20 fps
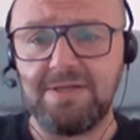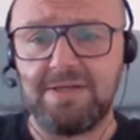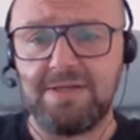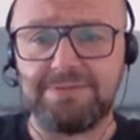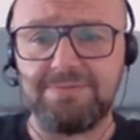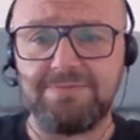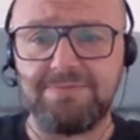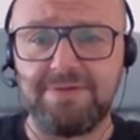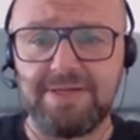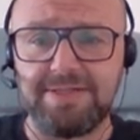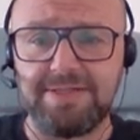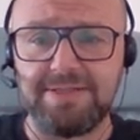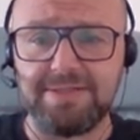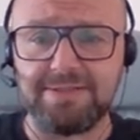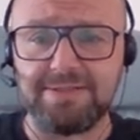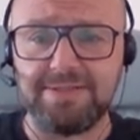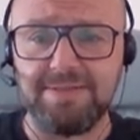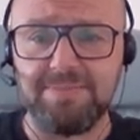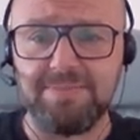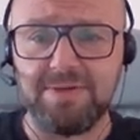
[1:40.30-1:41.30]
dividing
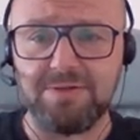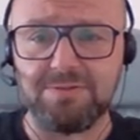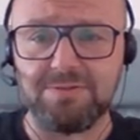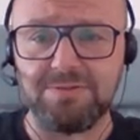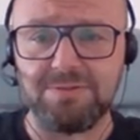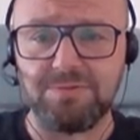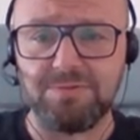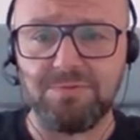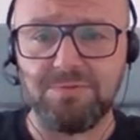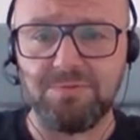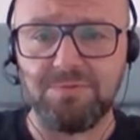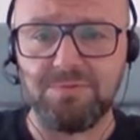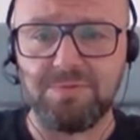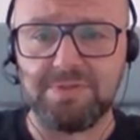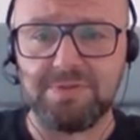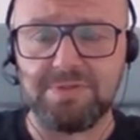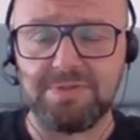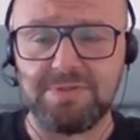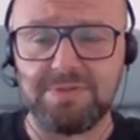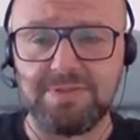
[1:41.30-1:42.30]
them, I also
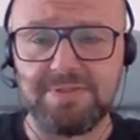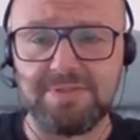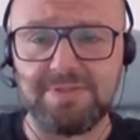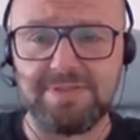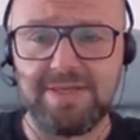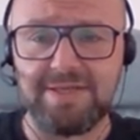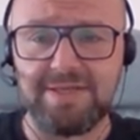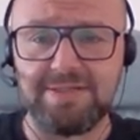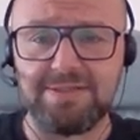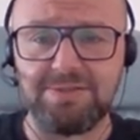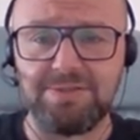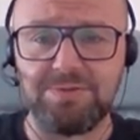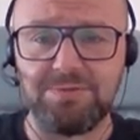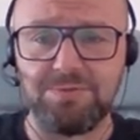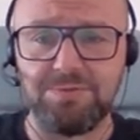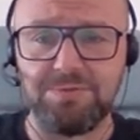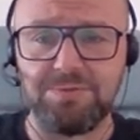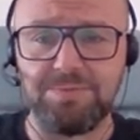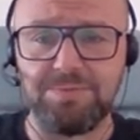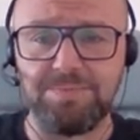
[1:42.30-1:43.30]
decided
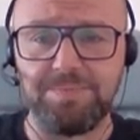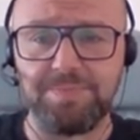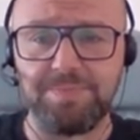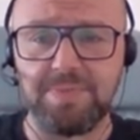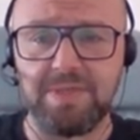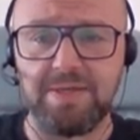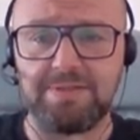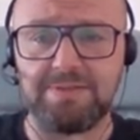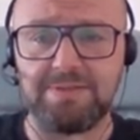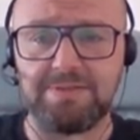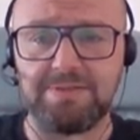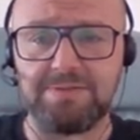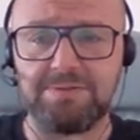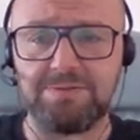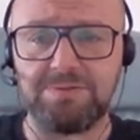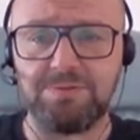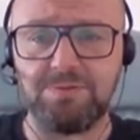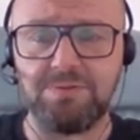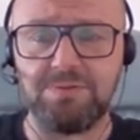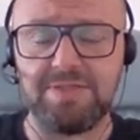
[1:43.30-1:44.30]
to
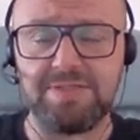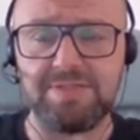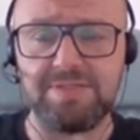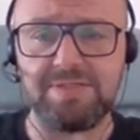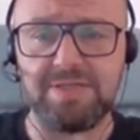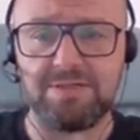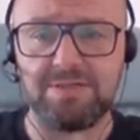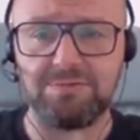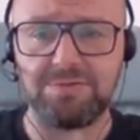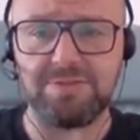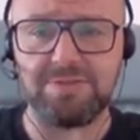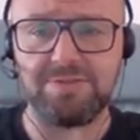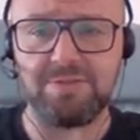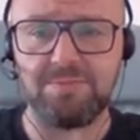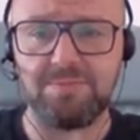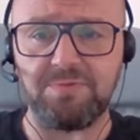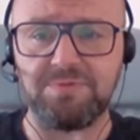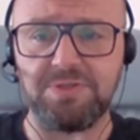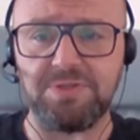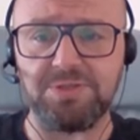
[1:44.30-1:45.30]
list out some
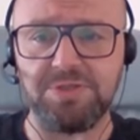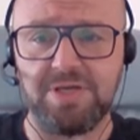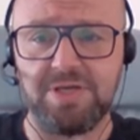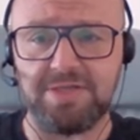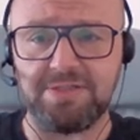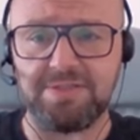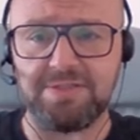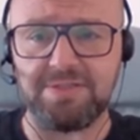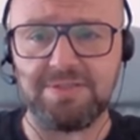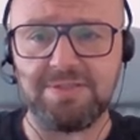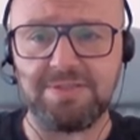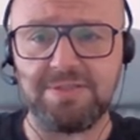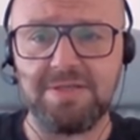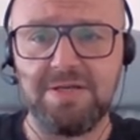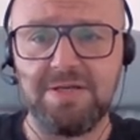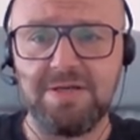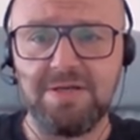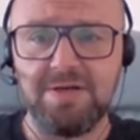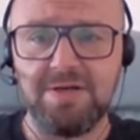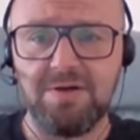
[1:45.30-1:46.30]
of the channels.
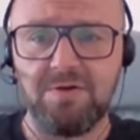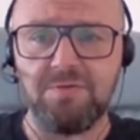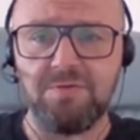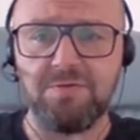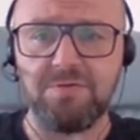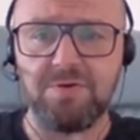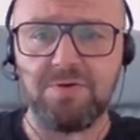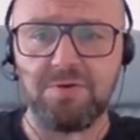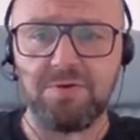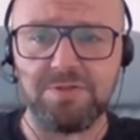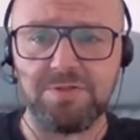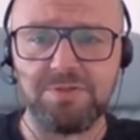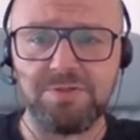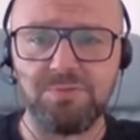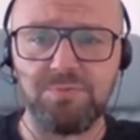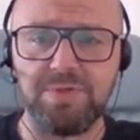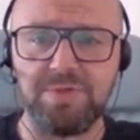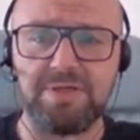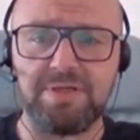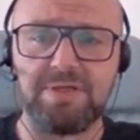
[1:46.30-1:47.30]
Of course,
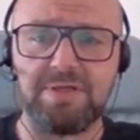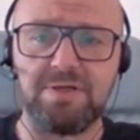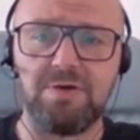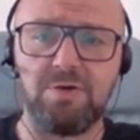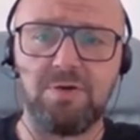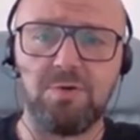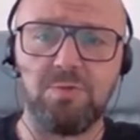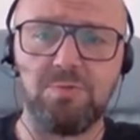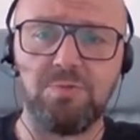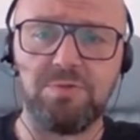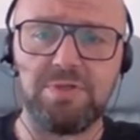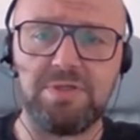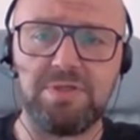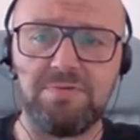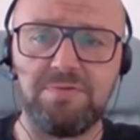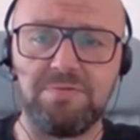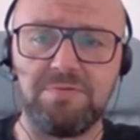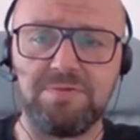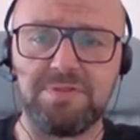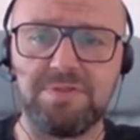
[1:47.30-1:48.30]
we can go
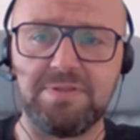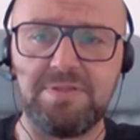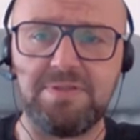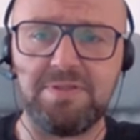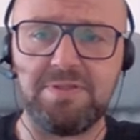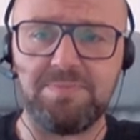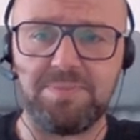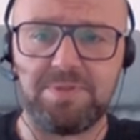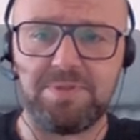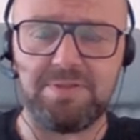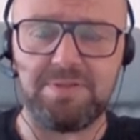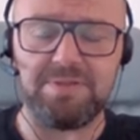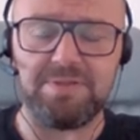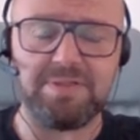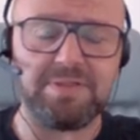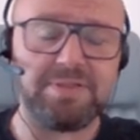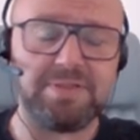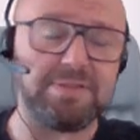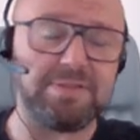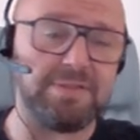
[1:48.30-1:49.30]
even deeper,
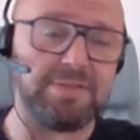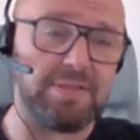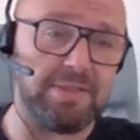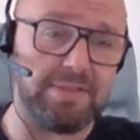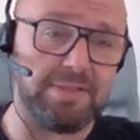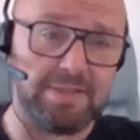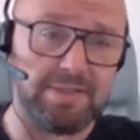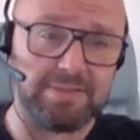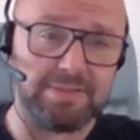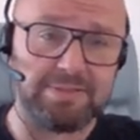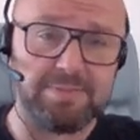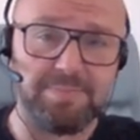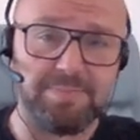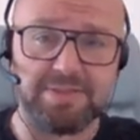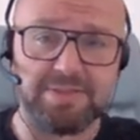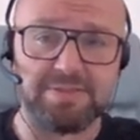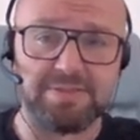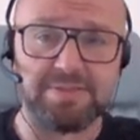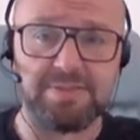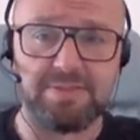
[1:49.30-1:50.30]
and that
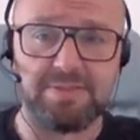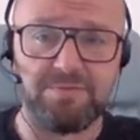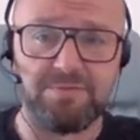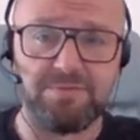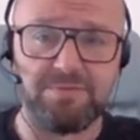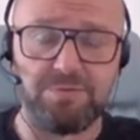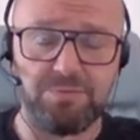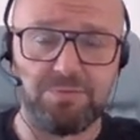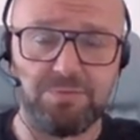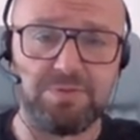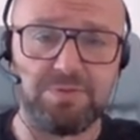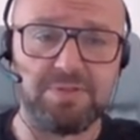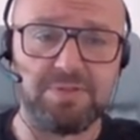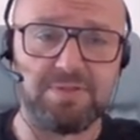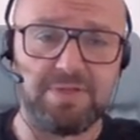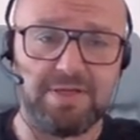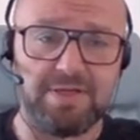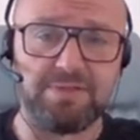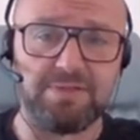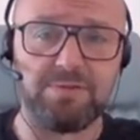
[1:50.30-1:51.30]
depends if you
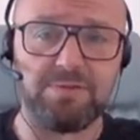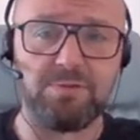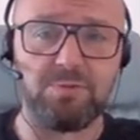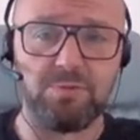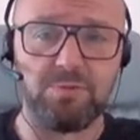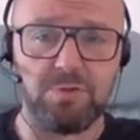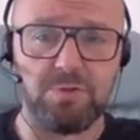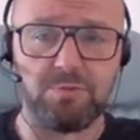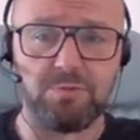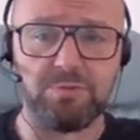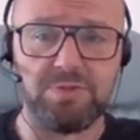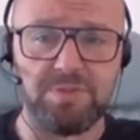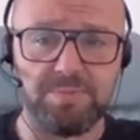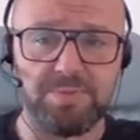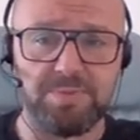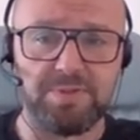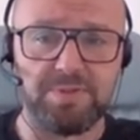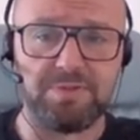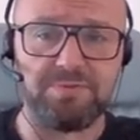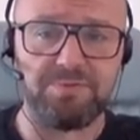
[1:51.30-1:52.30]
decide to go
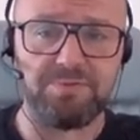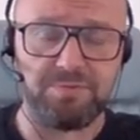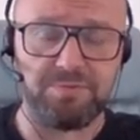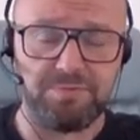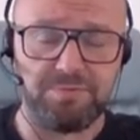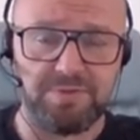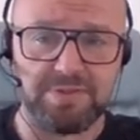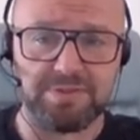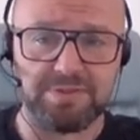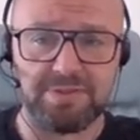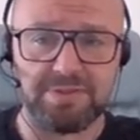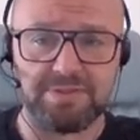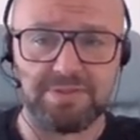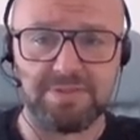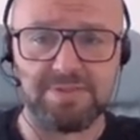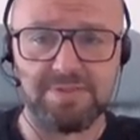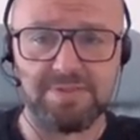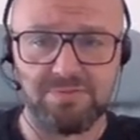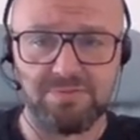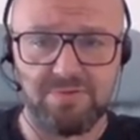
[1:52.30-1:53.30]
deeper, if you think that
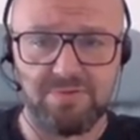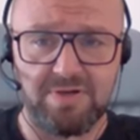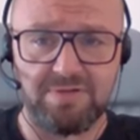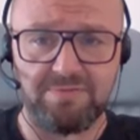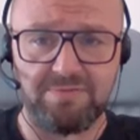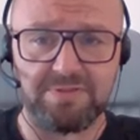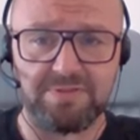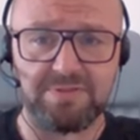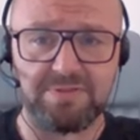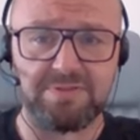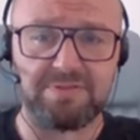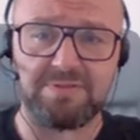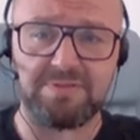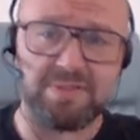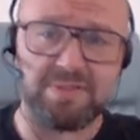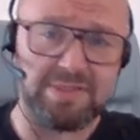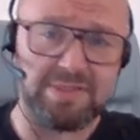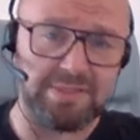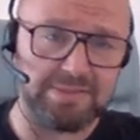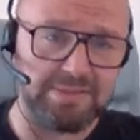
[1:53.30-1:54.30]
this is relevant.
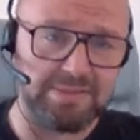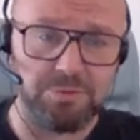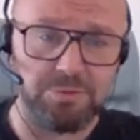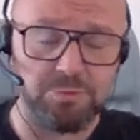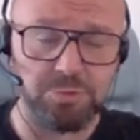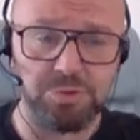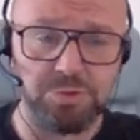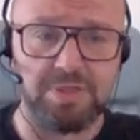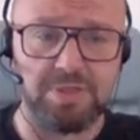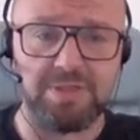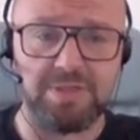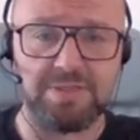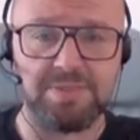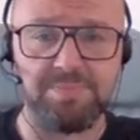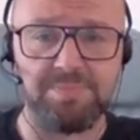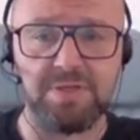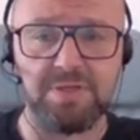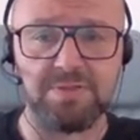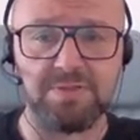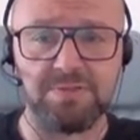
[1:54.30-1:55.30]
Usually, it's
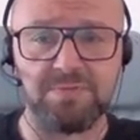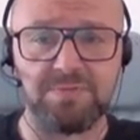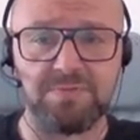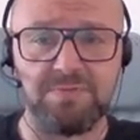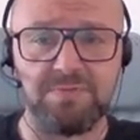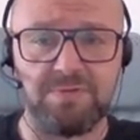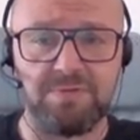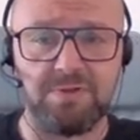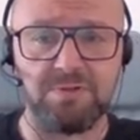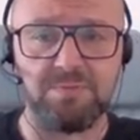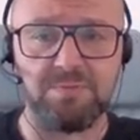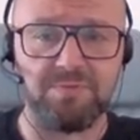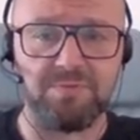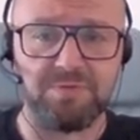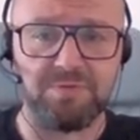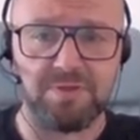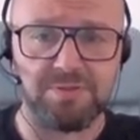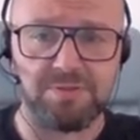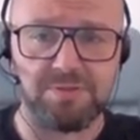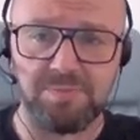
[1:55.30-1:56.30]
because of the volume of
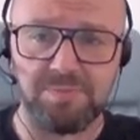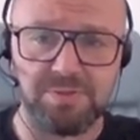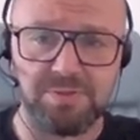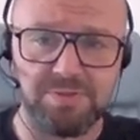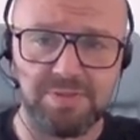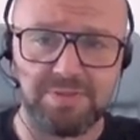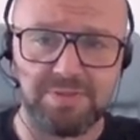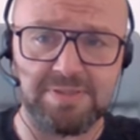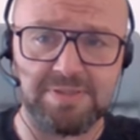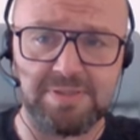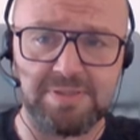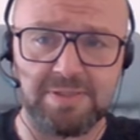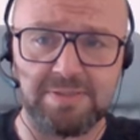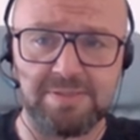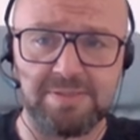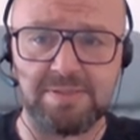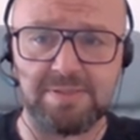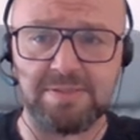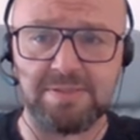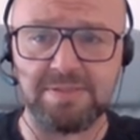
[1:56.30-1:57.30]
customers and the
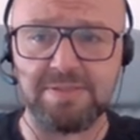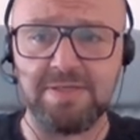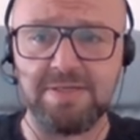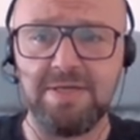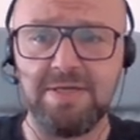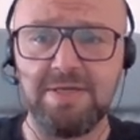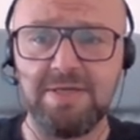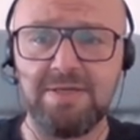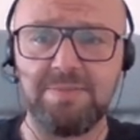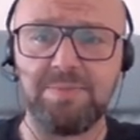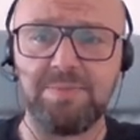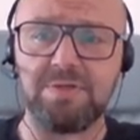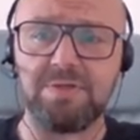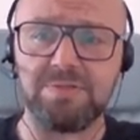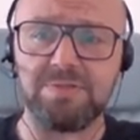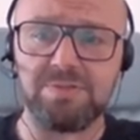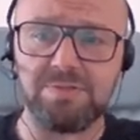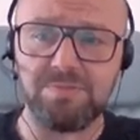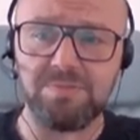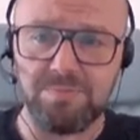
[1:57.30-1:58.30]
statistics.
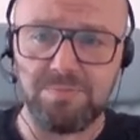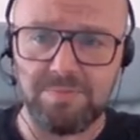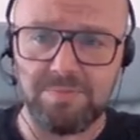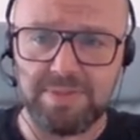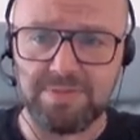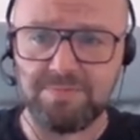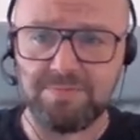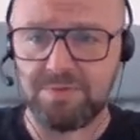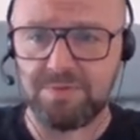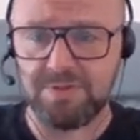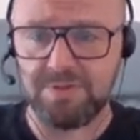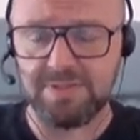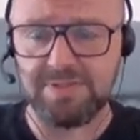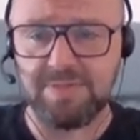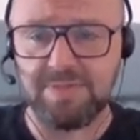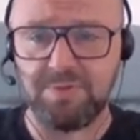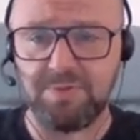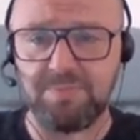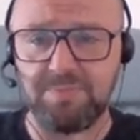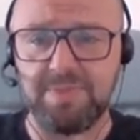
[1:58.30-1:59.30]
Because when, for example,
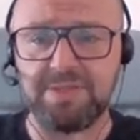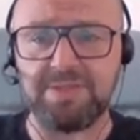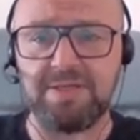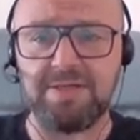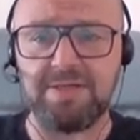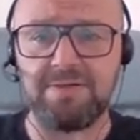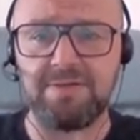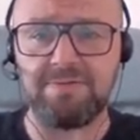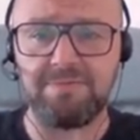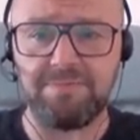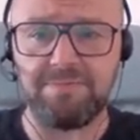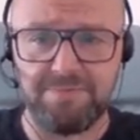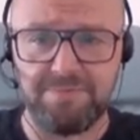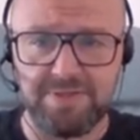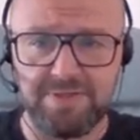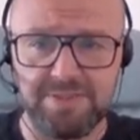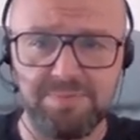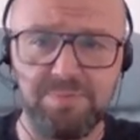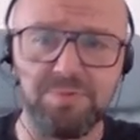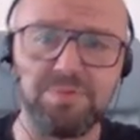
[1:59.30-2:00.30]
Meta,
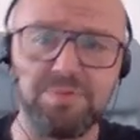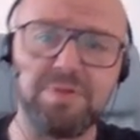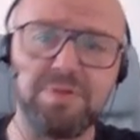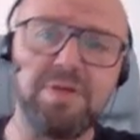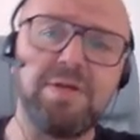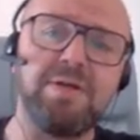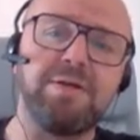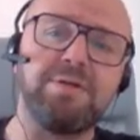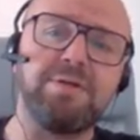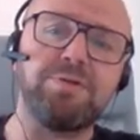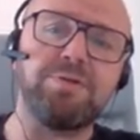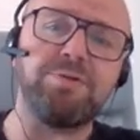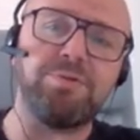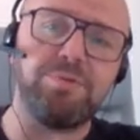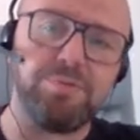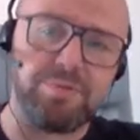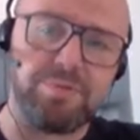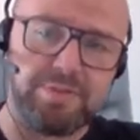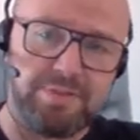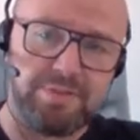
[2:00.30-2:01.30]
Facebook,
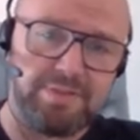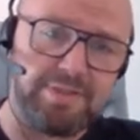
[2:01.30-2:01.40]
you can